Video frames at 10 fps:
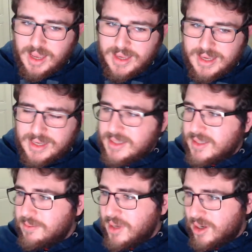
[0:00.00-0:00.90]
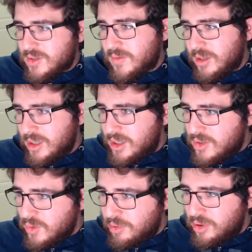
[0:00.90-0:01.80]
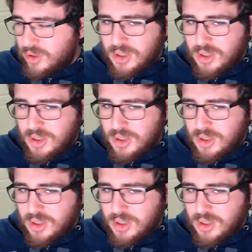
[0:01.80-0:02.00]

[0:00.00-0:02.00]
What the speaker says: is because of the Linux support.